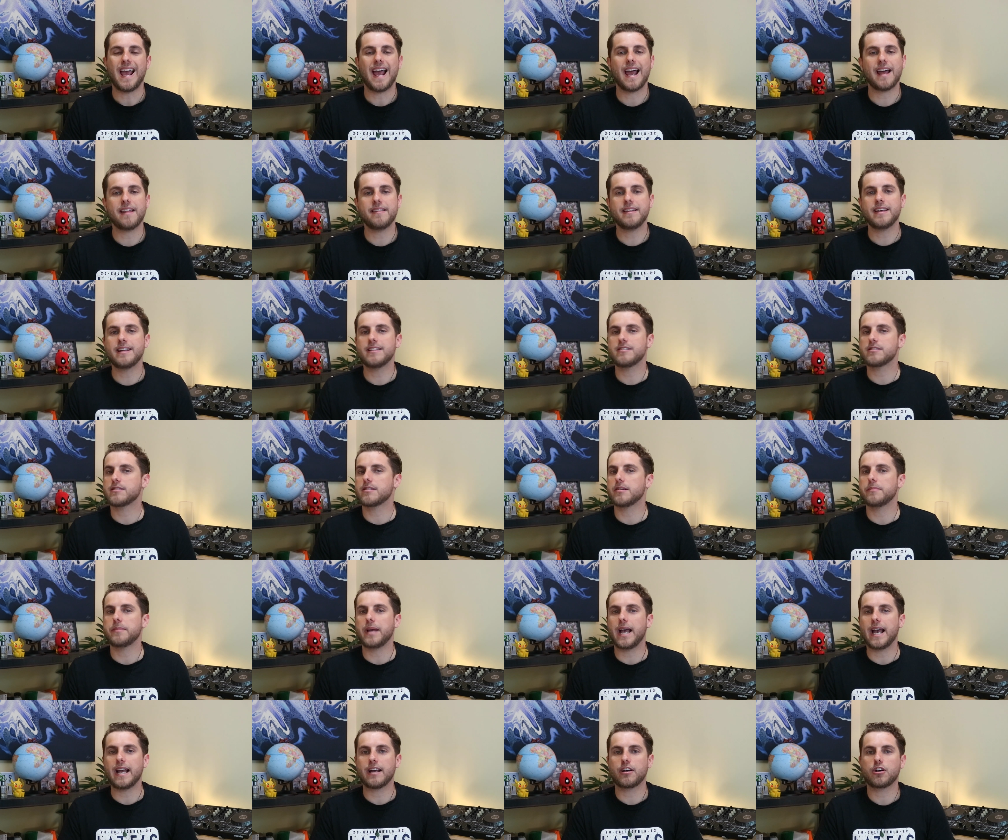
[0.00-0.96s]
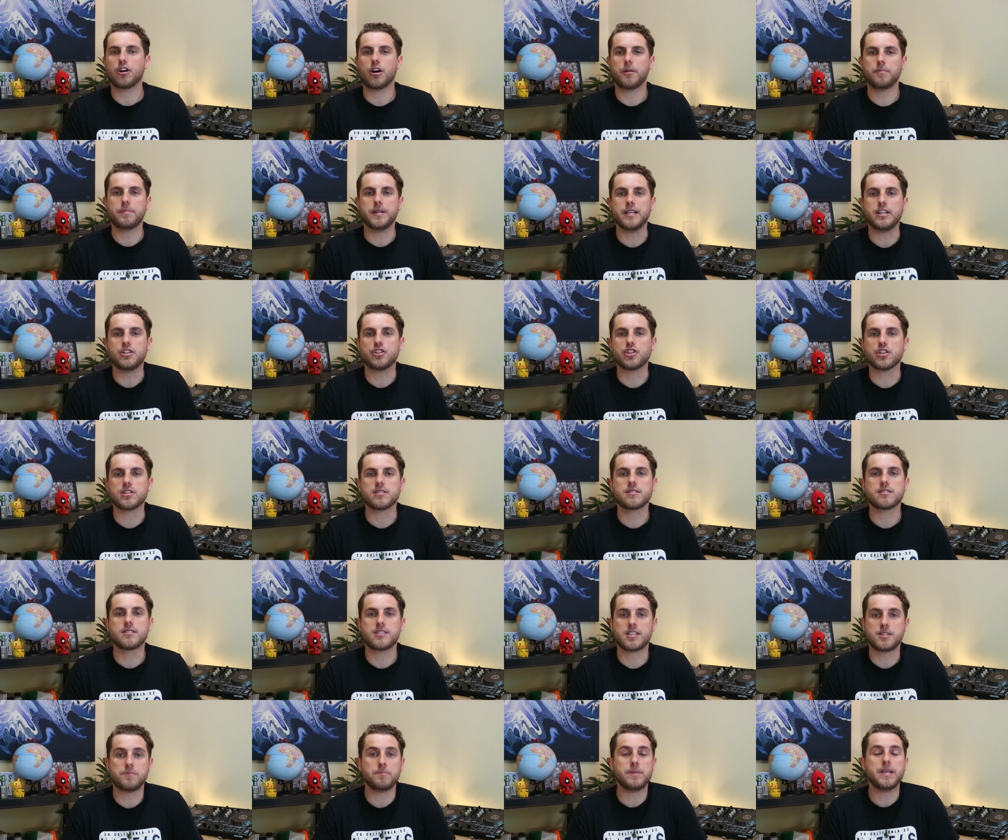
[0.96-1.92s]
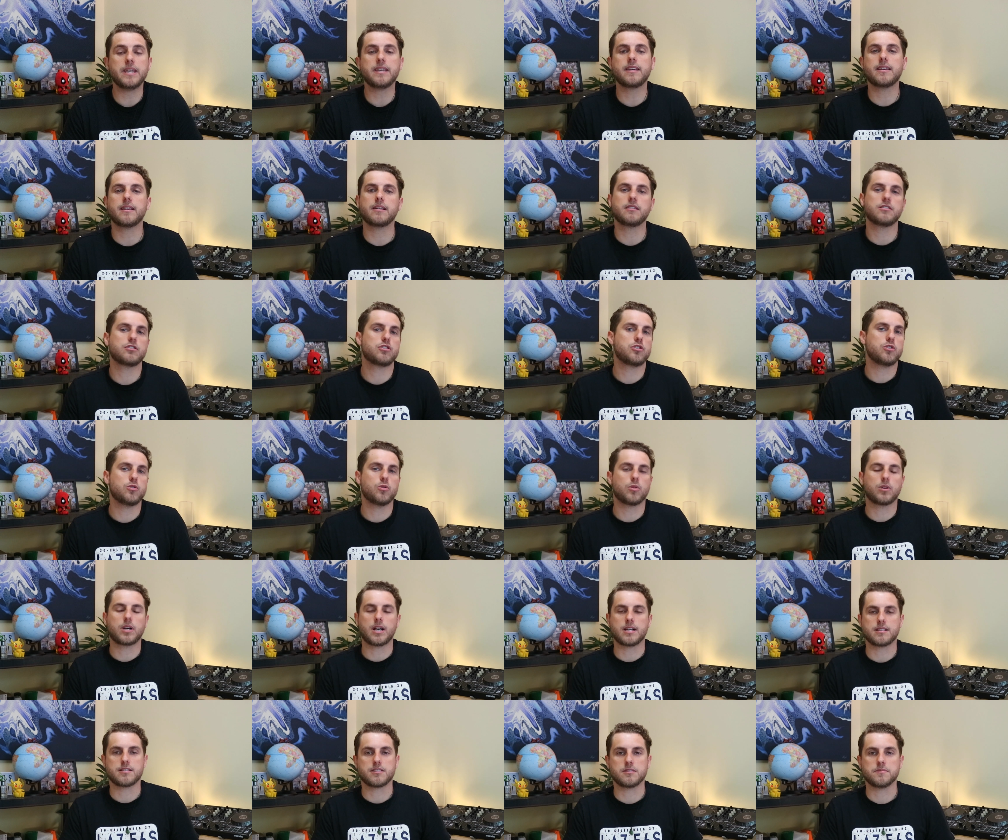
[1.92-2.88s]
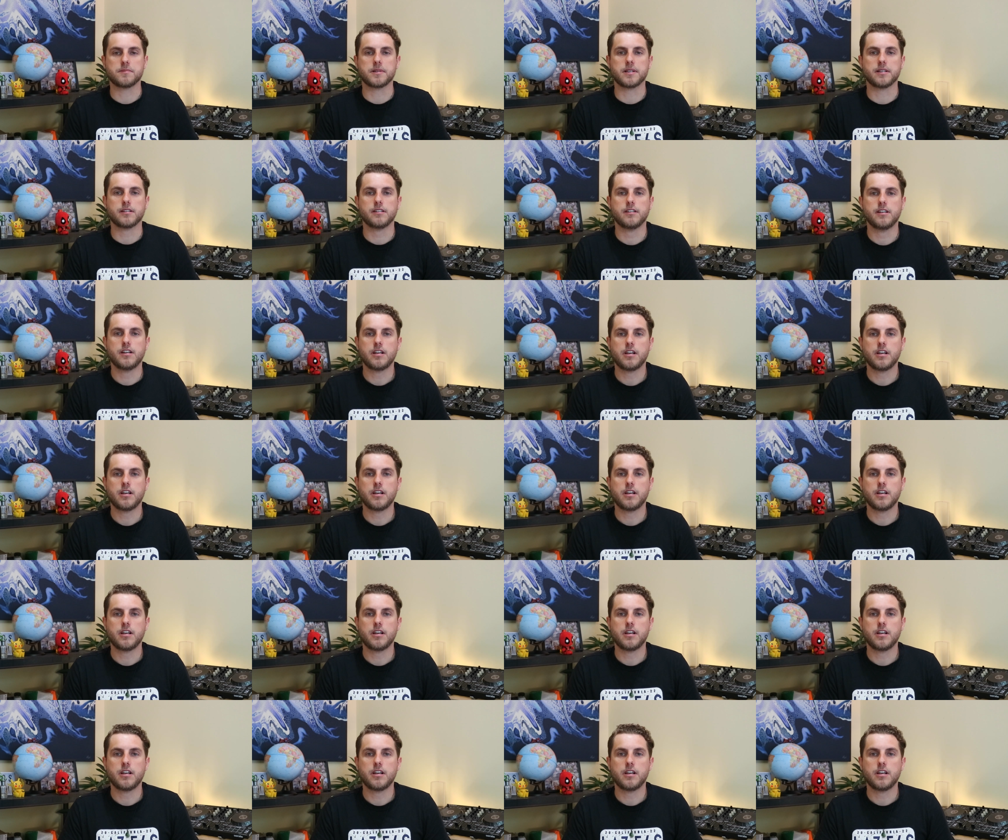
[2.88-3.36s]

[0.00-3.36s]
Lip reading: And then some ad copy just speaking to your customer.